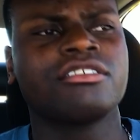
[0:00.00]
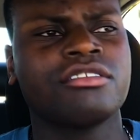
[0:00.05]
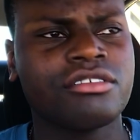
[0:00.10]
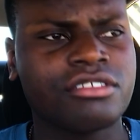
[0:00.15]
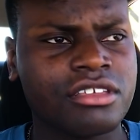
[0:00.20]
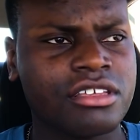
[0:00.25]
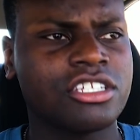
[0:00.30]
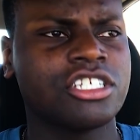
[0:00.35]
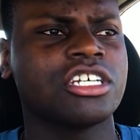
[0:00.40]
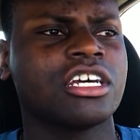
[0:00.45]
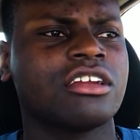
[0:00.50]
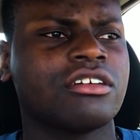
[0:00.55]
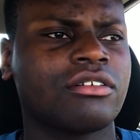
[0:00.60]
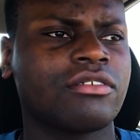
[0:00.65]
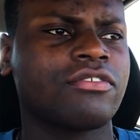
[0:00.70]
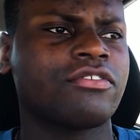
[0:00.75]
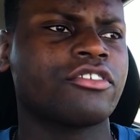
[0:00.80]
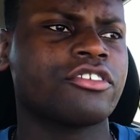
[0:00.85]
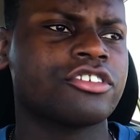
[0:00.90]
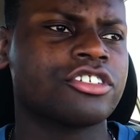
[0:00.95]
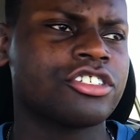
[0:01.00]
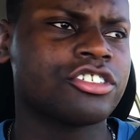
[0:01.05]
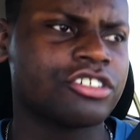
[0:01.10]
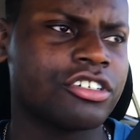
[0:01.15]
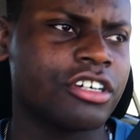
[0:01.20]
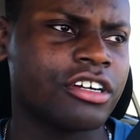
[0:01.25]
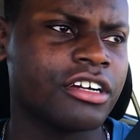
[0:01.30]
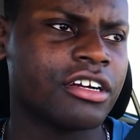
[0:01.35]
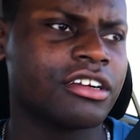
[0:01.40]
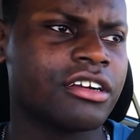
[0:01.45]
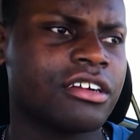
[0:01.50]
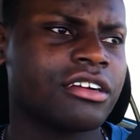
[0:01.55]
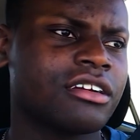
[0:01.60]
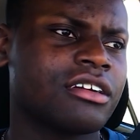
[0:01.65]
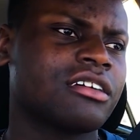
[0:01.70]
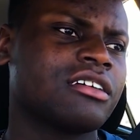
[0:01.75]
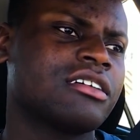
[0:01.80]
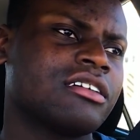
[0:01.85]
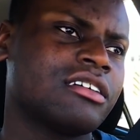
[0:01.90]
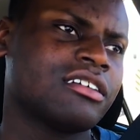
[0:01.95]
to the channel for sure.